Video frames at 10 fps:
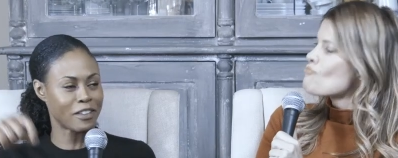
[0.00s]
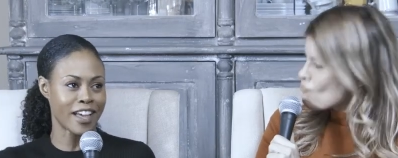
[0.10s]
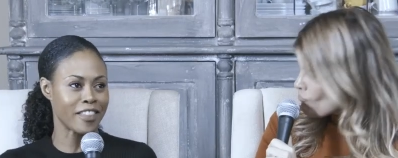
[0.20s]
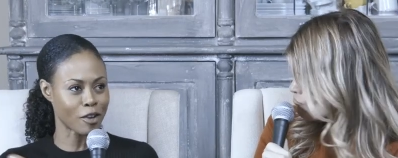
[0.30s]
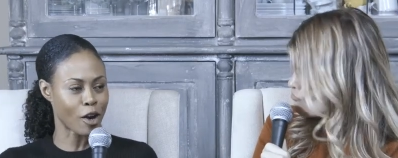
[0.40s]
Speaker 1: Put that
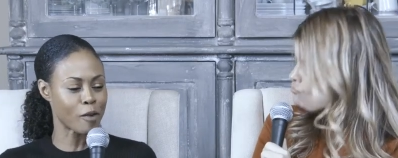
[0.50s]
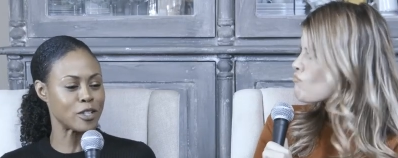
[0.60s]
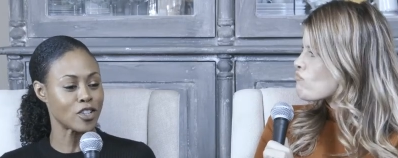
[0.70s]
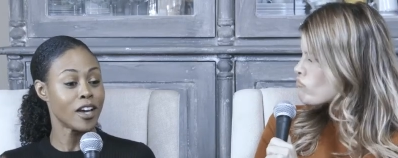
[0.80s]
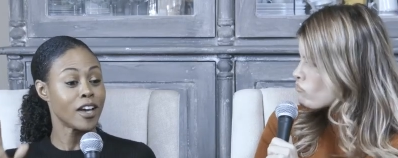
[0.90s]
in the garbage.
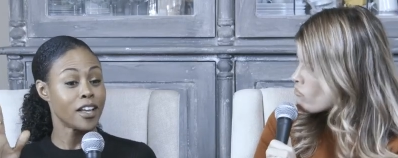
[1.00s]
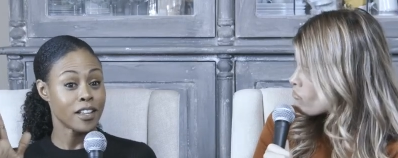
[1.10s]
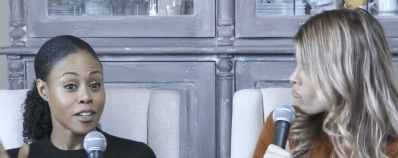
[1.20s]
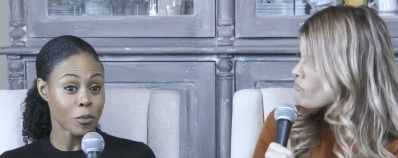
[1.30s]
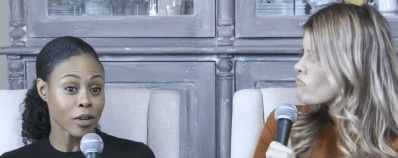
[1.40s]

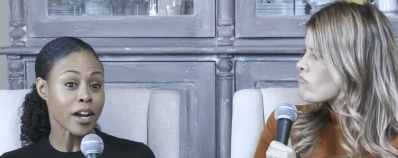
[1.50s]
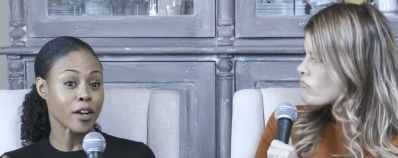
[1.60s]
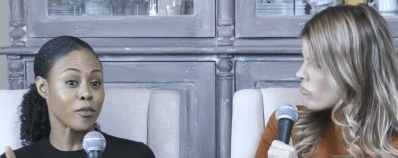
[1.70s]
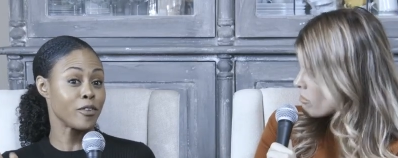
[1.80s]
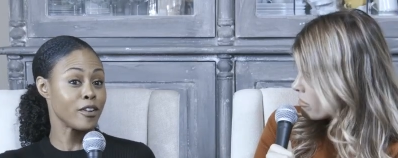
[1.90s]
We're at a
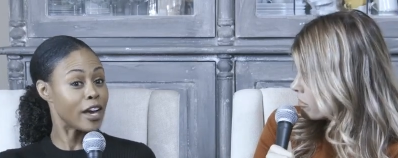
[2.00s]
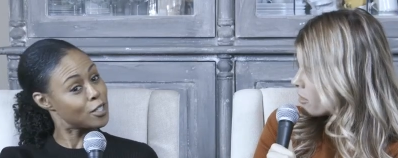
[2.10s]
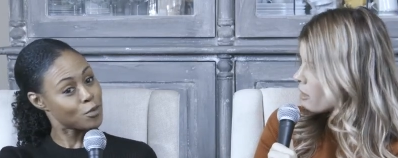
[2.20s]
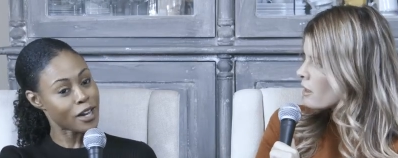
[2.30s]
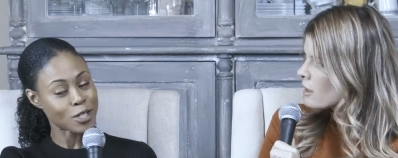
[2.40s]

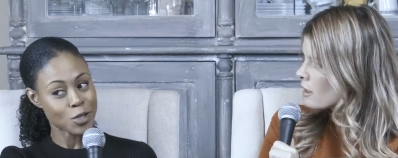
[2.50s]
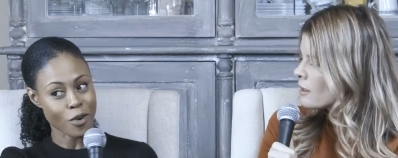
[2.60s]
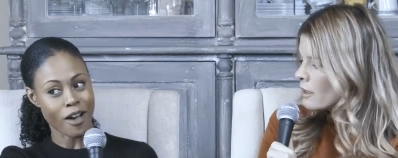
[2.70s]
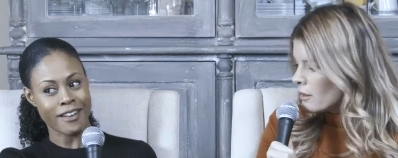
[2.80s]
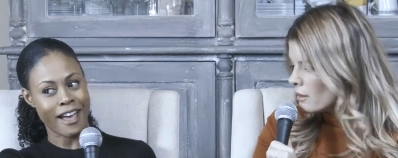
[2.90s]
nice
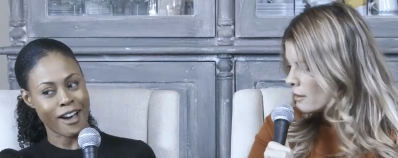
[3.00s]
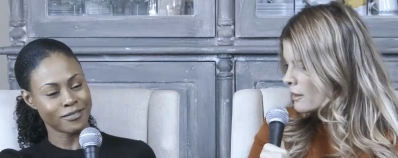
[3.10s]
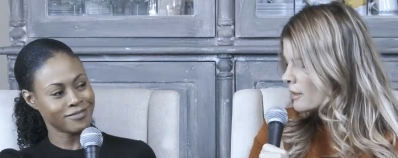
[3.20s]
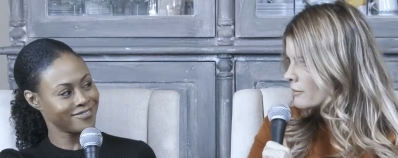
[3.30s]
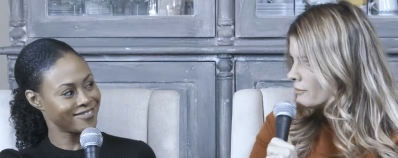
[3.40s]
restaurant now. Yeah.